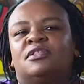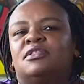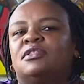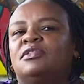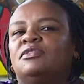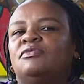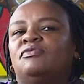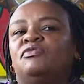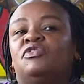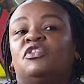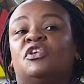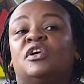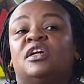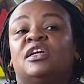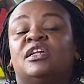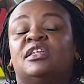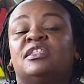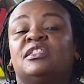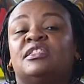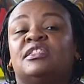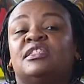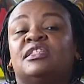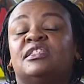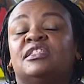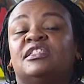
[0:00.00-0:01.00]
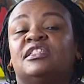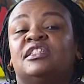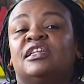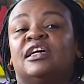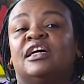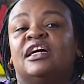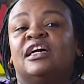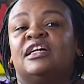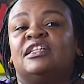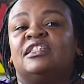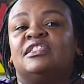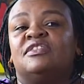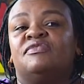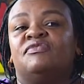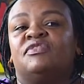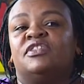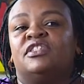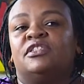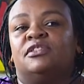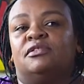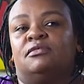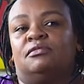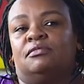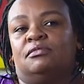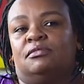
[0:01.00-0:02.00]
is if you are listed
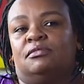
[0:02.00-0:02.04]
negatively.